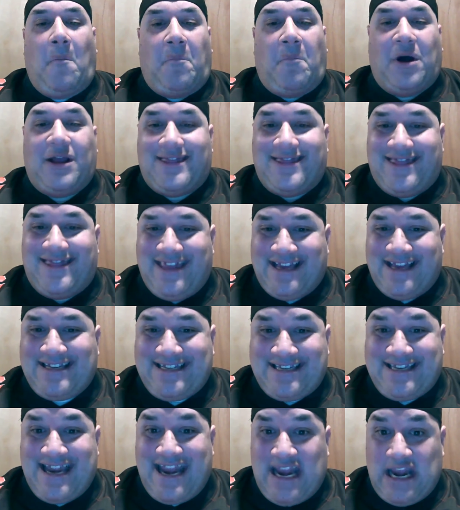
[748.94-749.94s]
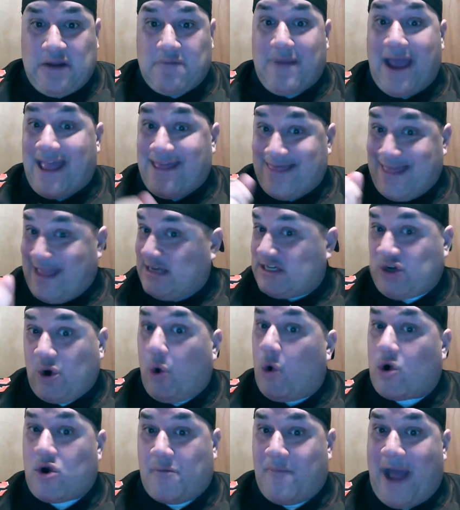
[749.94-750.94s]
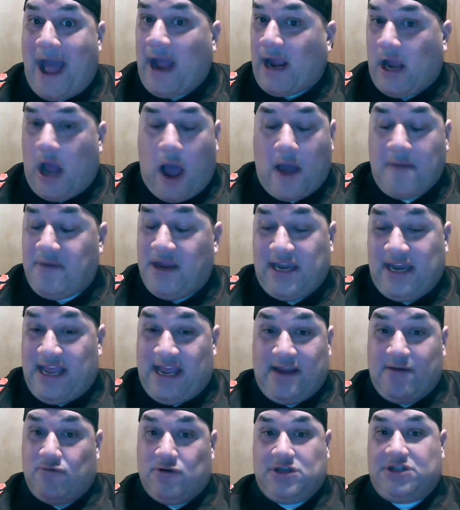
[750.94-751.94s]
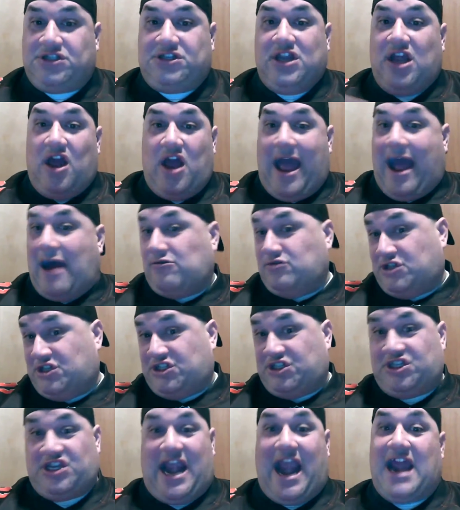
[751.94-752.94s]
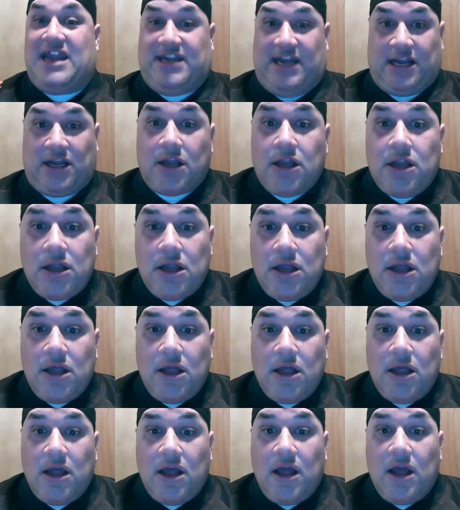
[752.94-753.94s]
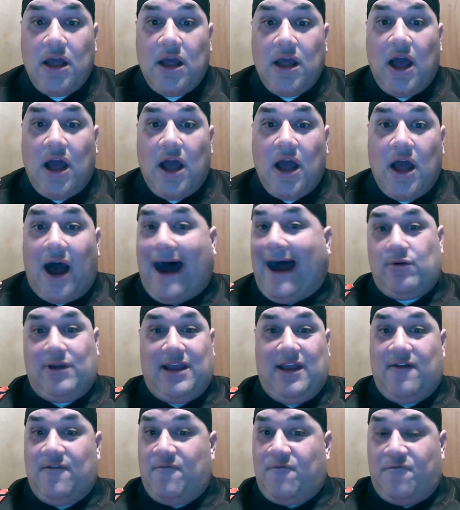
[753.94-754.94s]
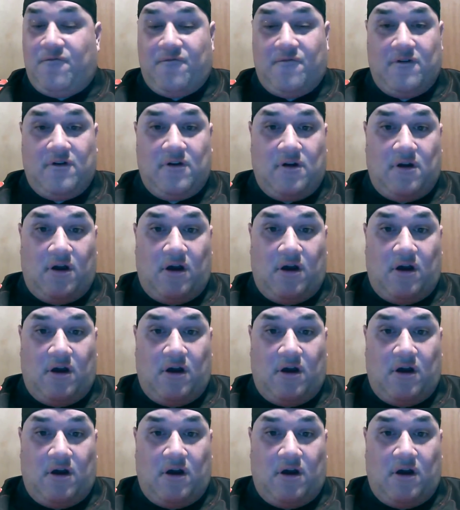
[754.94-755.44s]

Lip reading: But this team and this quarterback, I mean, he was outstanding. I don't give.